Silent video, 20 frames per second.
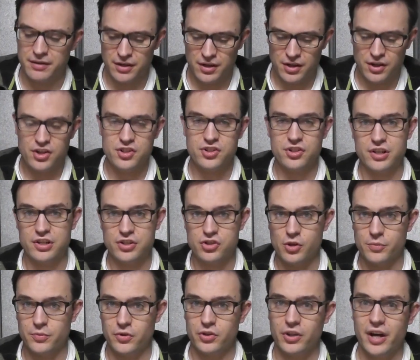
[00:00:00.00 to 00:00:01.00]
so I
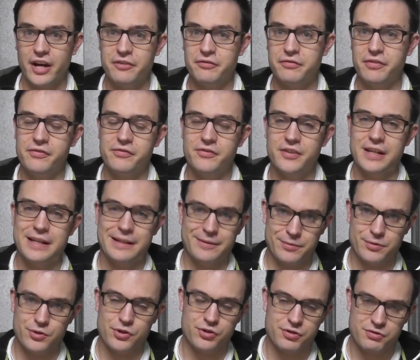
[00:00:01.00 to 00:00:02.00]
stopped at 950
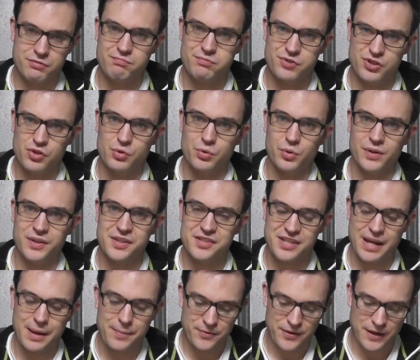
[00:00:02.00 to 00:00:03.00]
and was still doing the
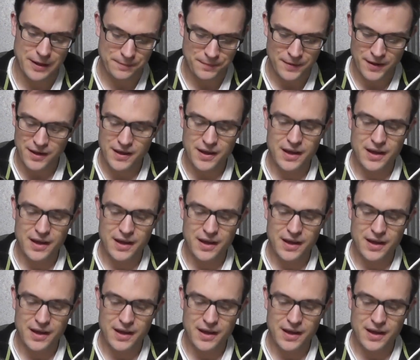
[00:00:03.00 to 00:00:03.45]
same thing,